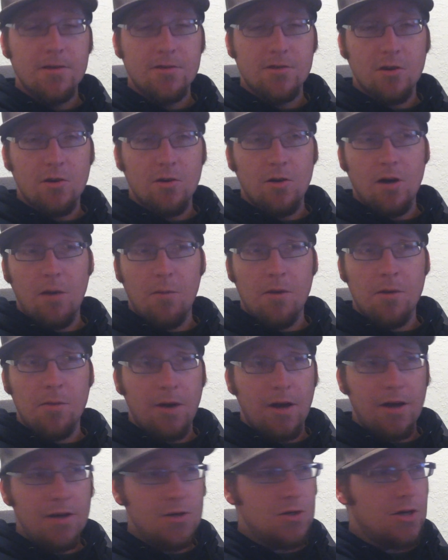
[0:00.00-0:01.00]
So I'm going
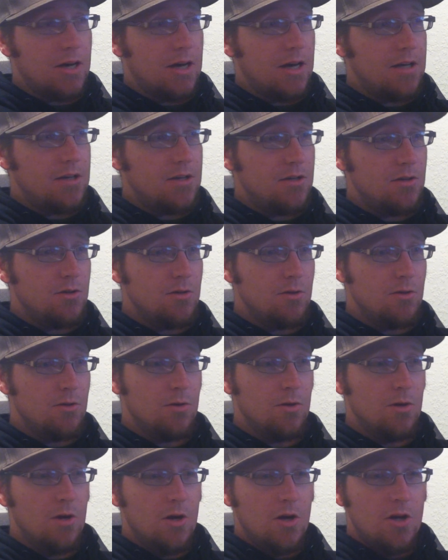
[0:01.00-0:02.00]
to probably try
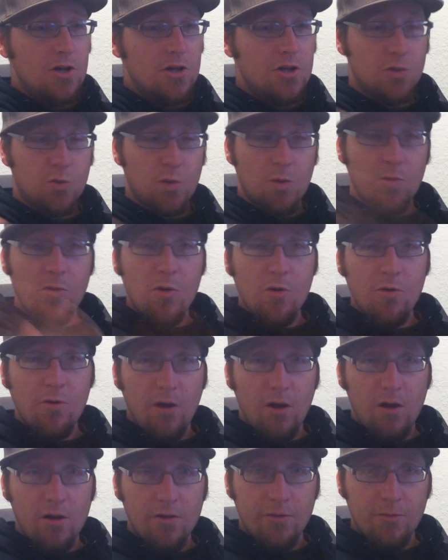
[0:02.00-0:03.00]
to just
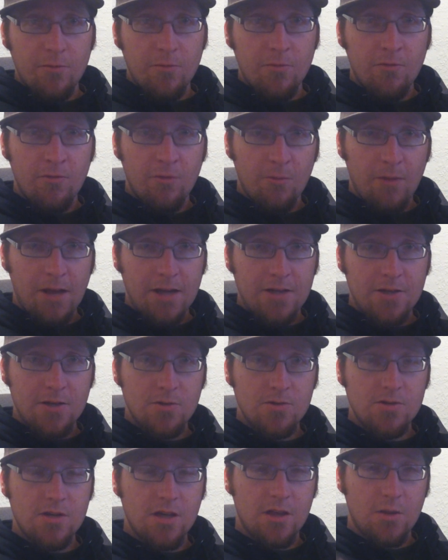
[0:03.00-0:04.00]
remove all of them from
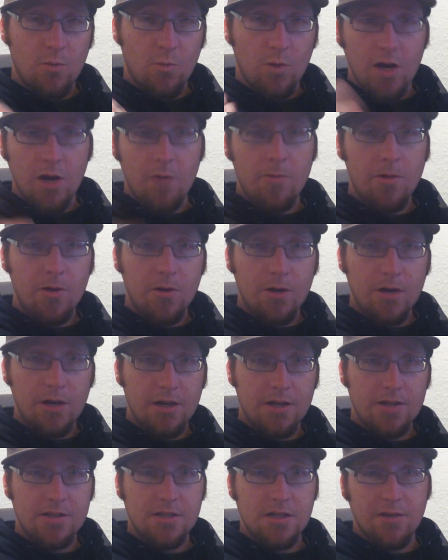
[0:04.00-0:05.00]
iTunes and then re-upload
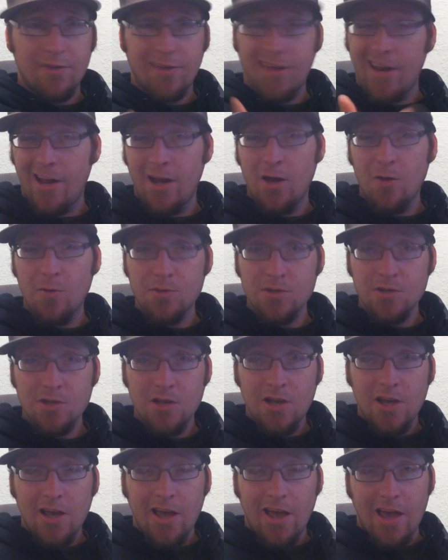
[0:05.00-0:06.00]
it and see if that
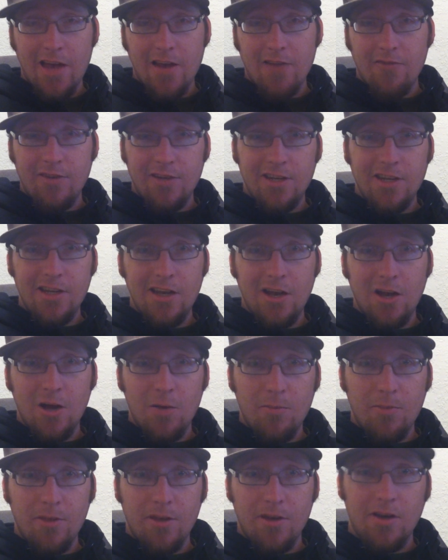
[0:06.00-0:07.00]
helps. And if it did
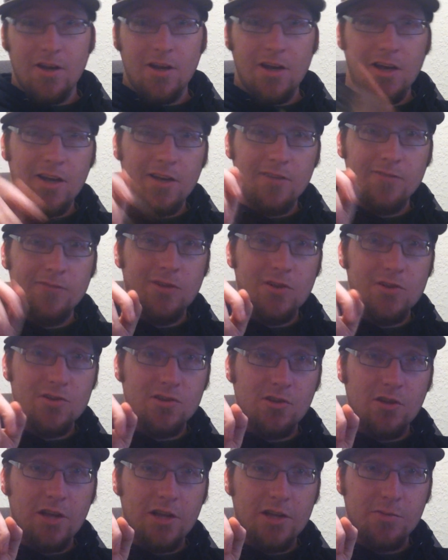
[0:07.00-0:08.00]
help, then
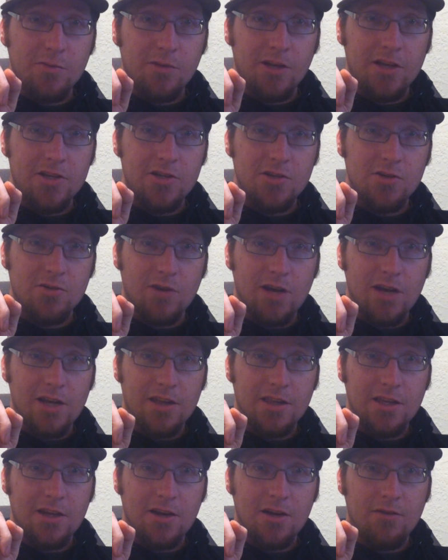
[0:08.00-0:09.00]
here's a little explanation
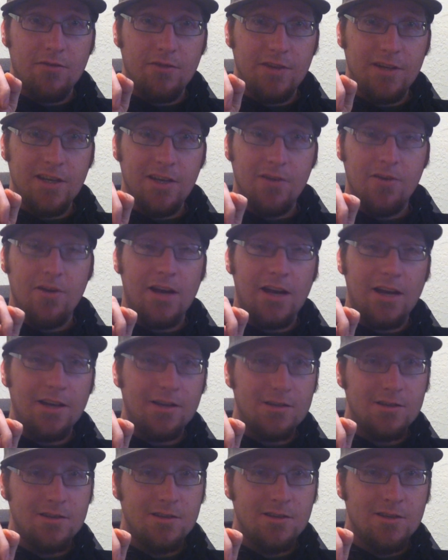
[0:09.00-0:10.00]
right there if it did or
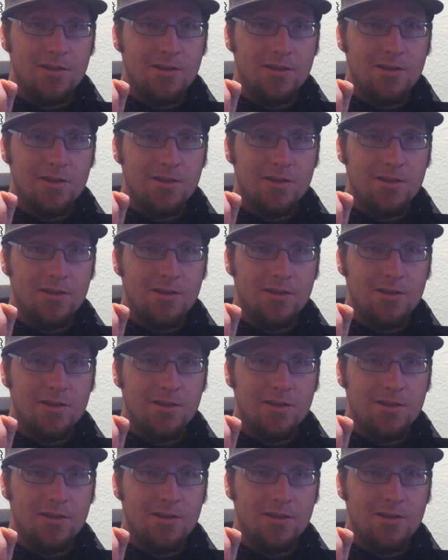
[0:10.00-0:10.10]
not.